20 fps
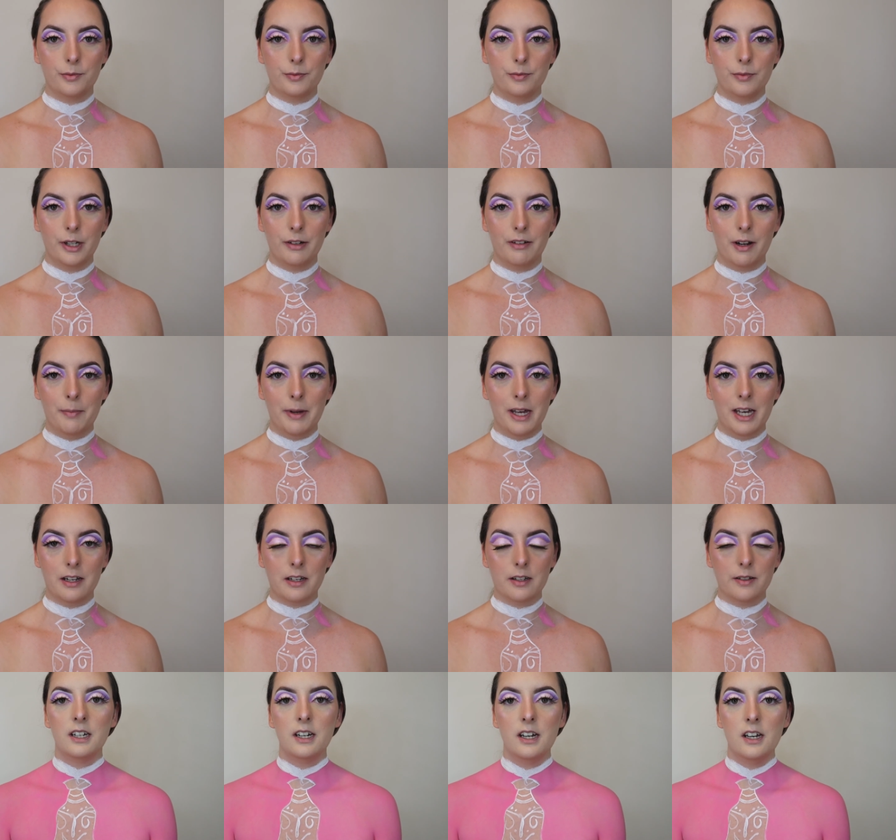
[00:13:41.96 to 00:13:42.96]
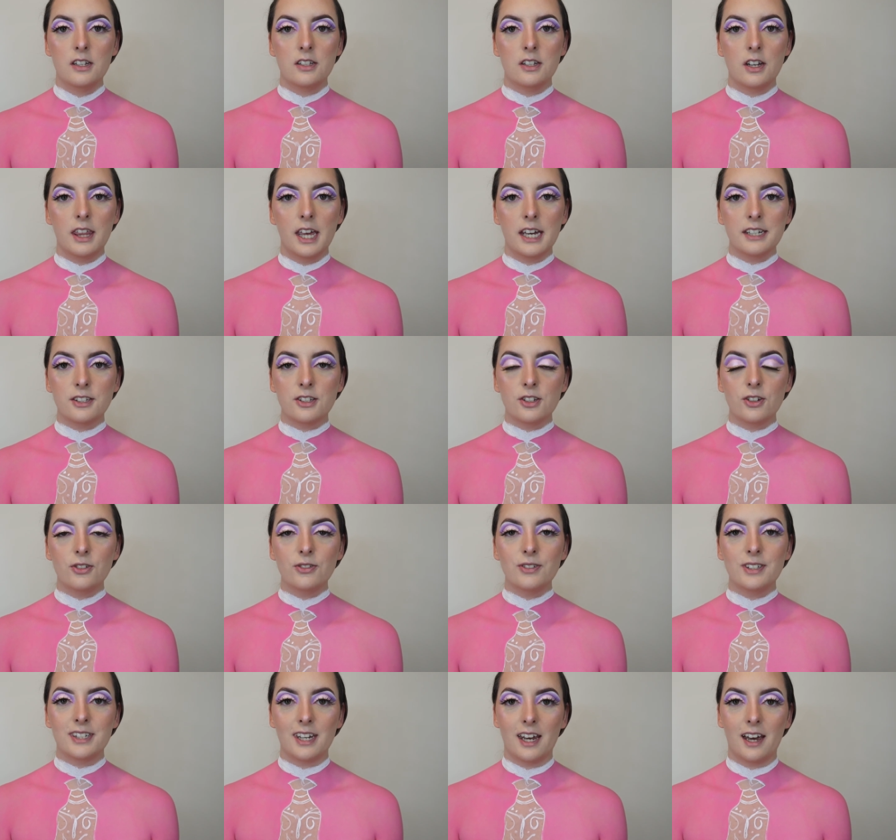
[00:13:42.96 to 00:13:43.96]
be right back. So that's
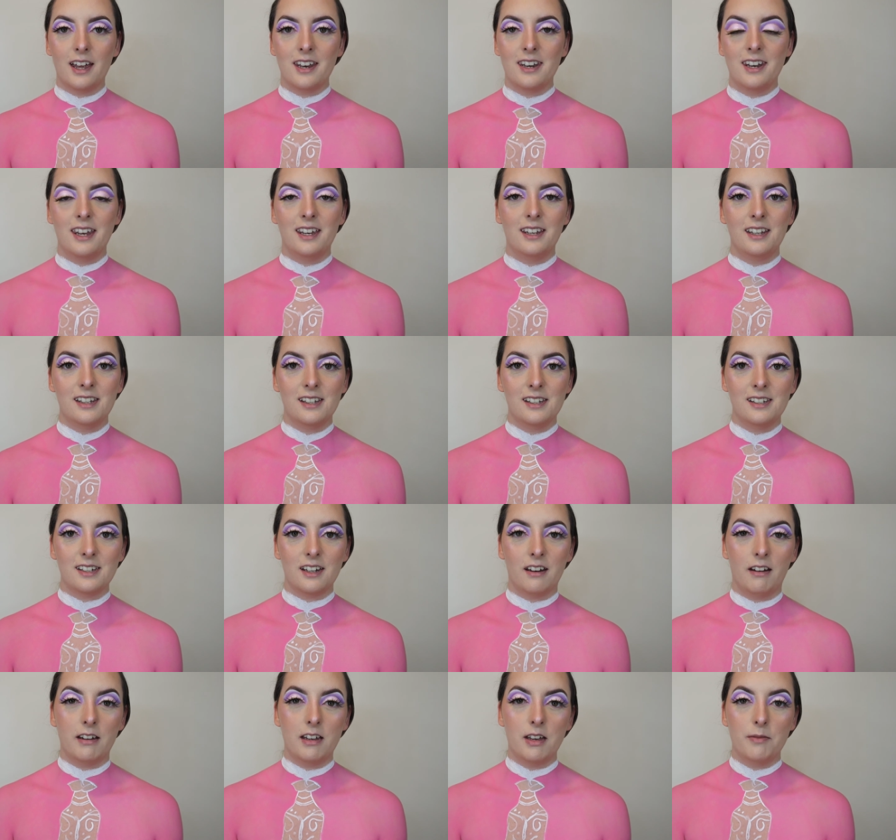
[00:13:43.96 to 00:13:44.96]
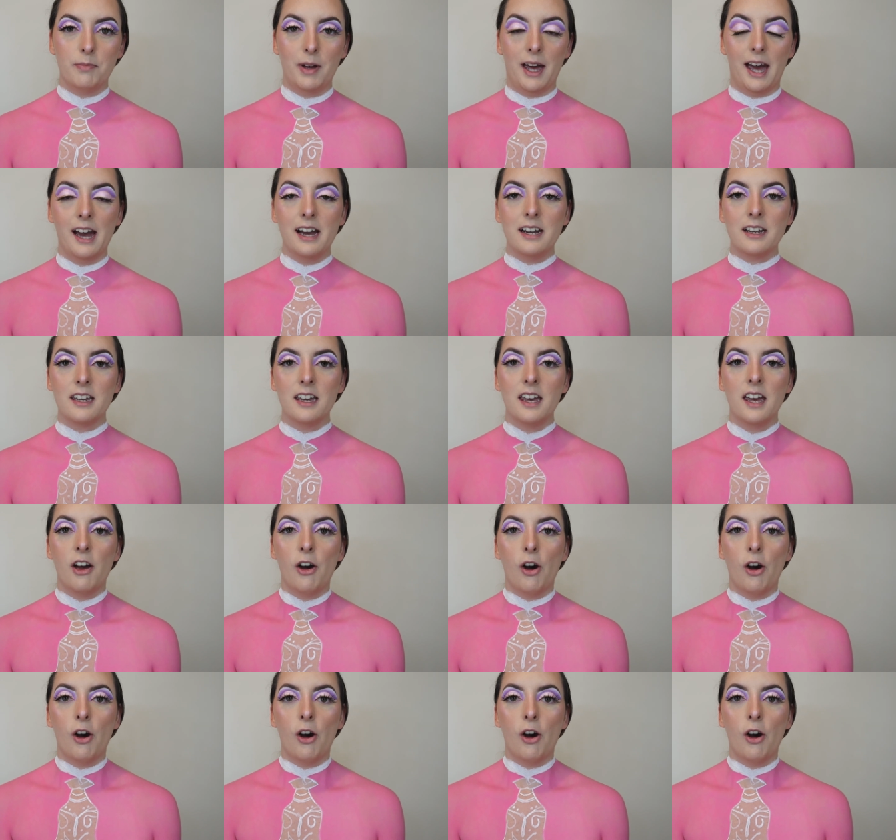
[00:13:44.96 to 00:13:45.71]
all done and I am back.